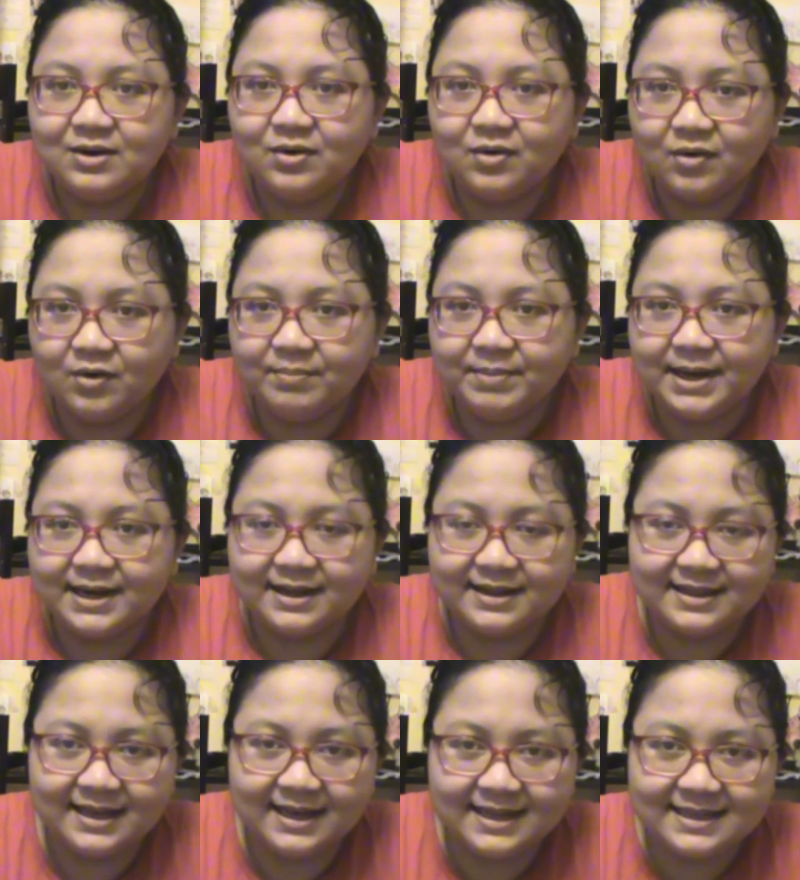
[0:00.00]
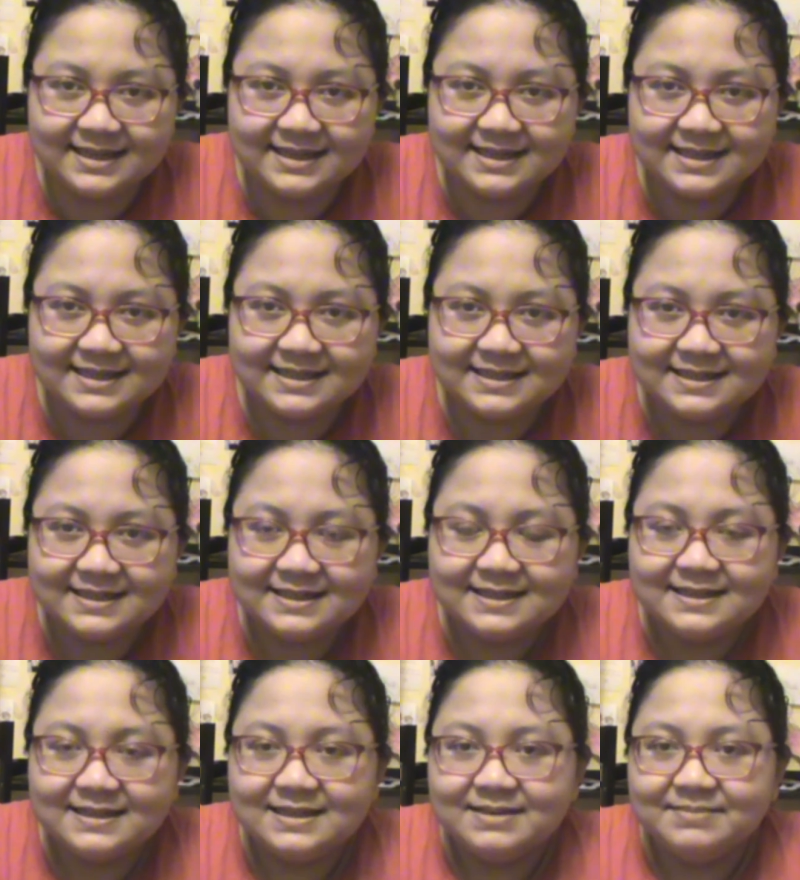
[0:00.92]
hold back on that.
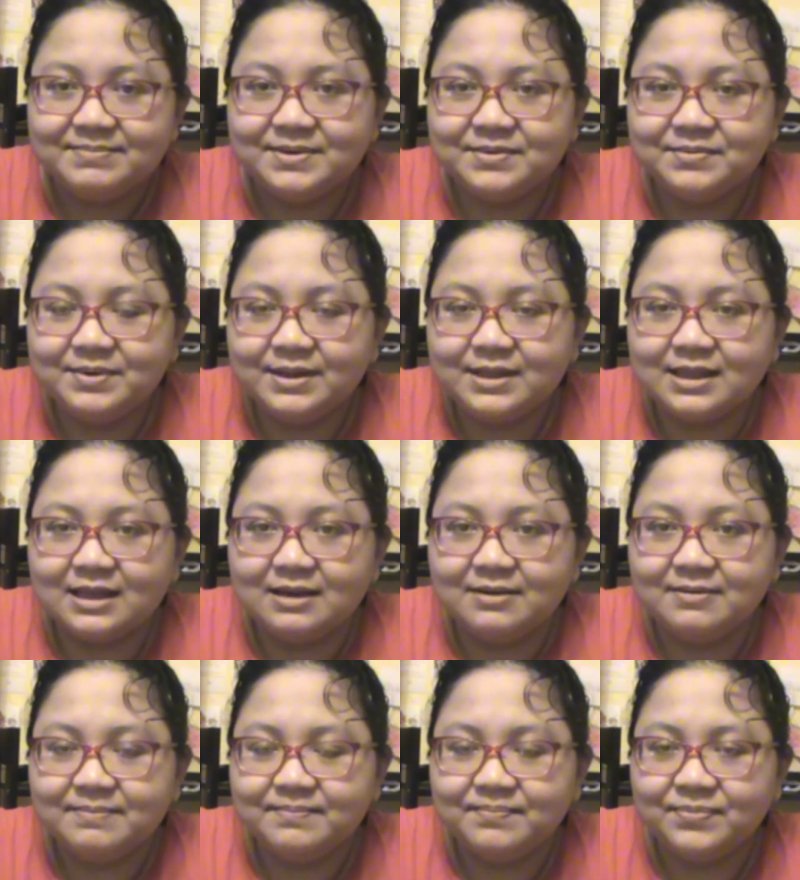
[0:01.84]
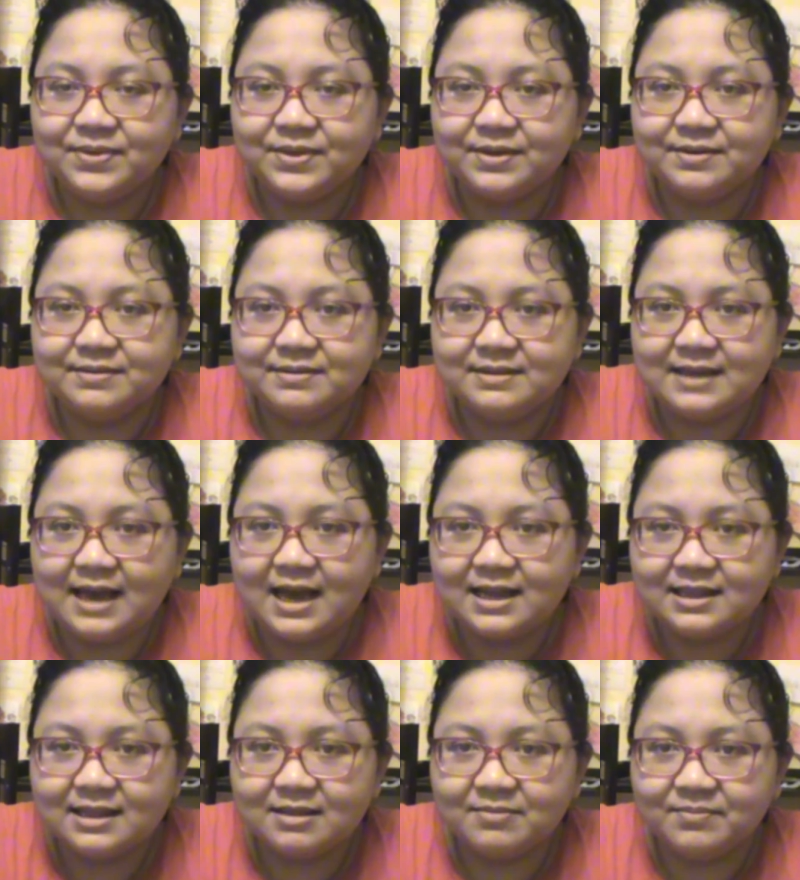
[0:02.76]
But we'll see. So
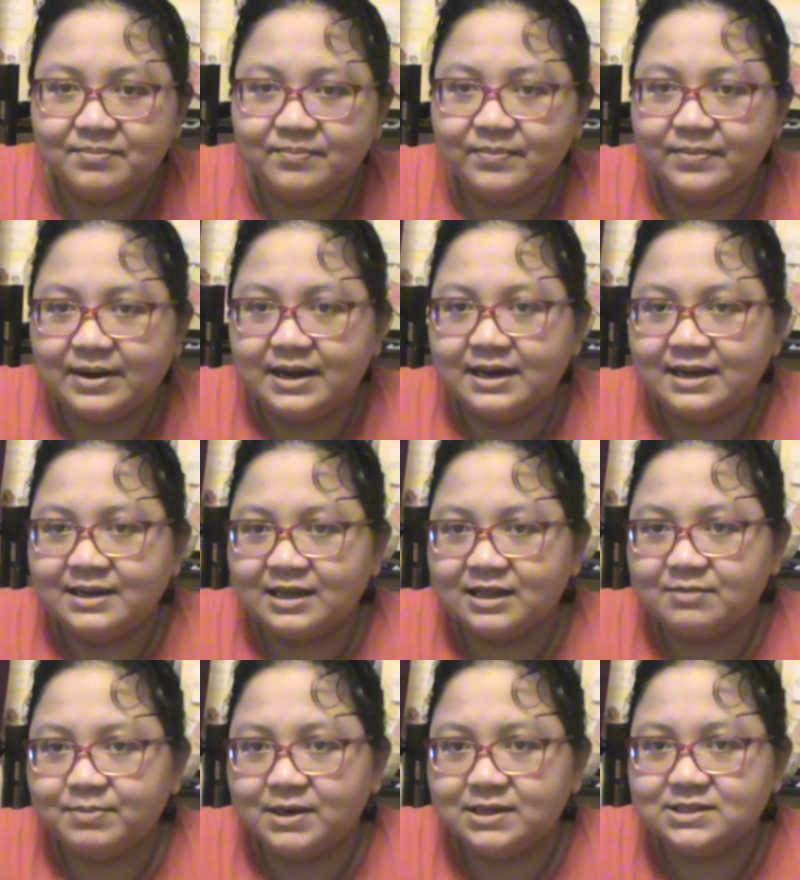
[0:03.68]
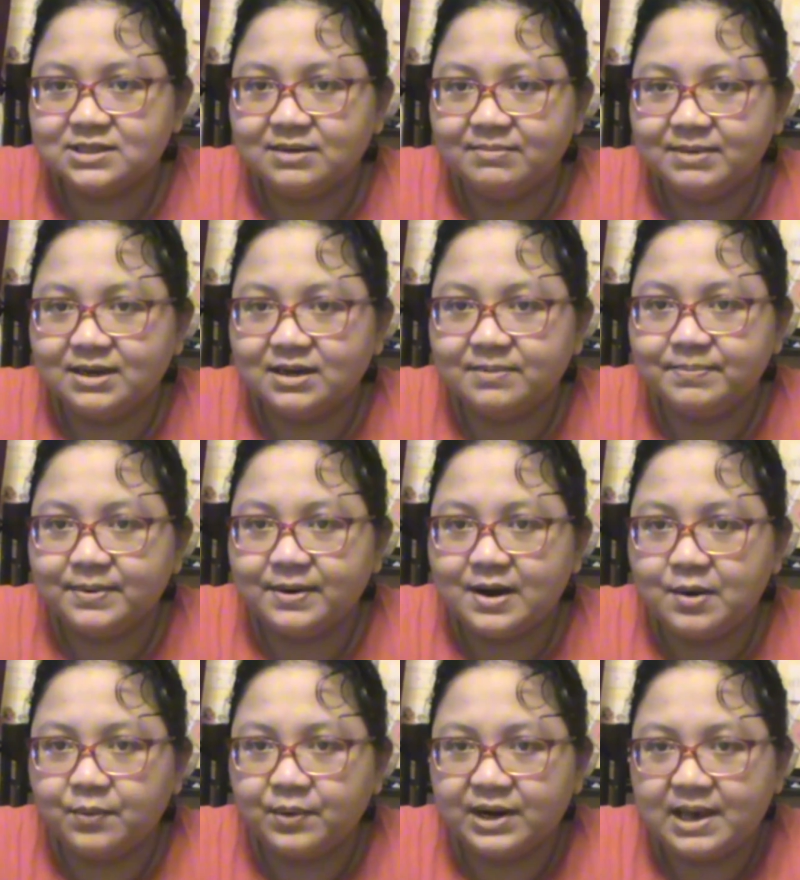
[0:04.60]
that's in the next project coming up.
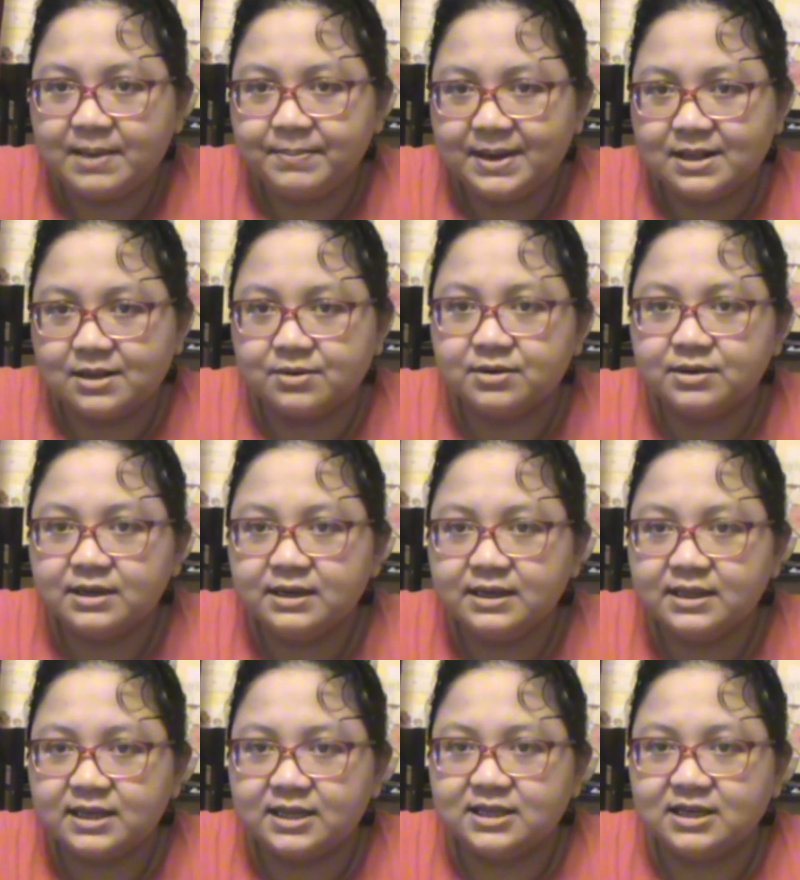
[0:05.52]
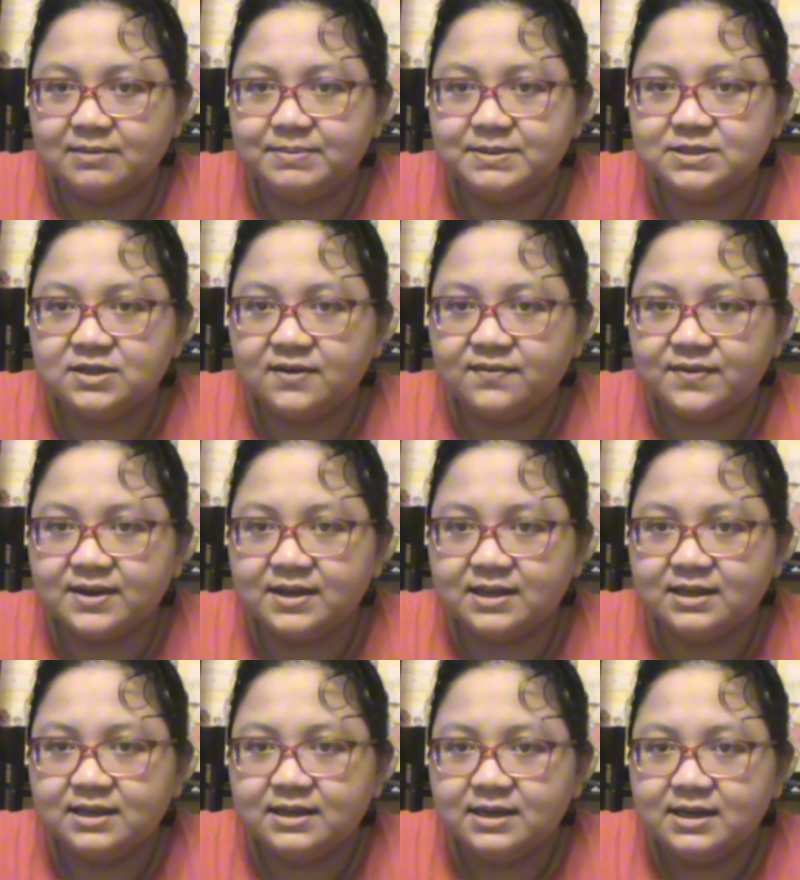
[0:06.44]
When I bake the cookies, I'll take a picture of it.